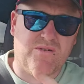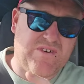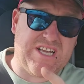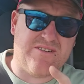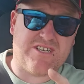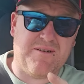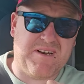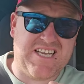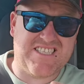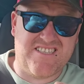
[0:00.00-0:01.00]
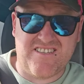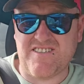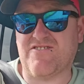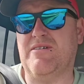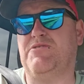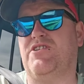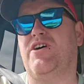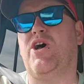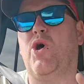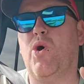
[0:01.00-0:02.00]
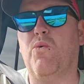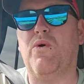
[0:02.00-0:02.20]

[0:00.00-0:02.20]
The video is going to be linked in the description.